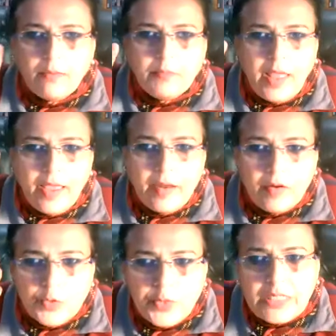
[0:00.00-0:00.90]
Their
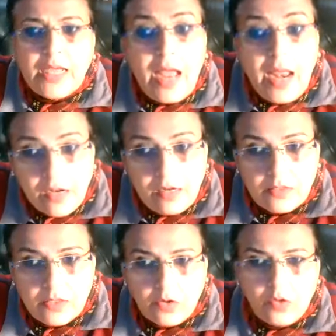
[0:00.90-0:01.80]
Twitter
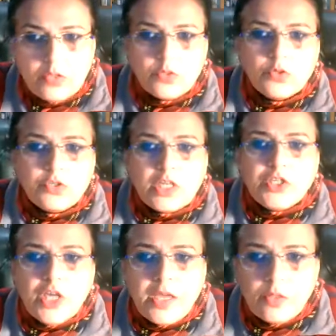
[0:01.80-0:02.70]
handles are also
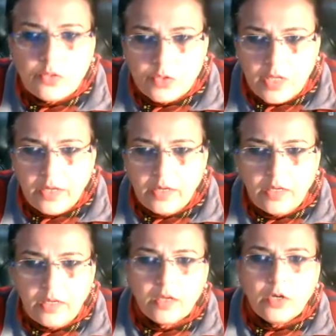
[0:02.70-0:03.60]
Sacha
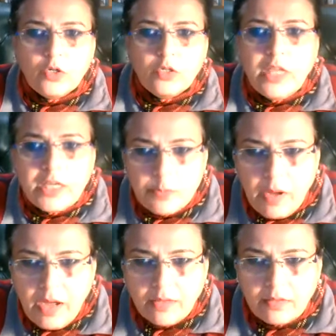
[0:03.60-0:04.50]
Hindustani,
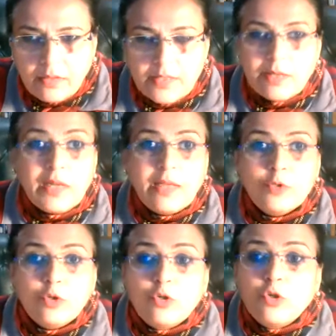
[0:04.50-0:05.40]
Deshbhakt, and sometimes
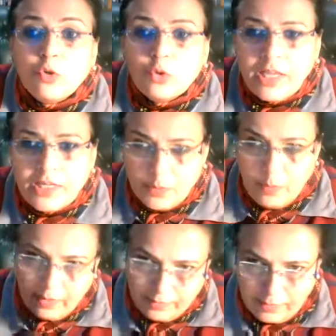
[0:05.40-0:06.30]
True
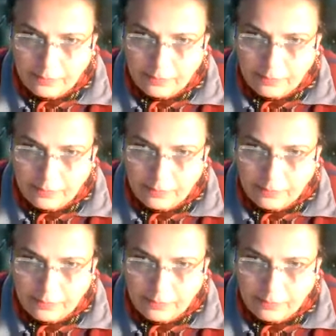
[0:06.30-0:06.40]
Deshbhakt,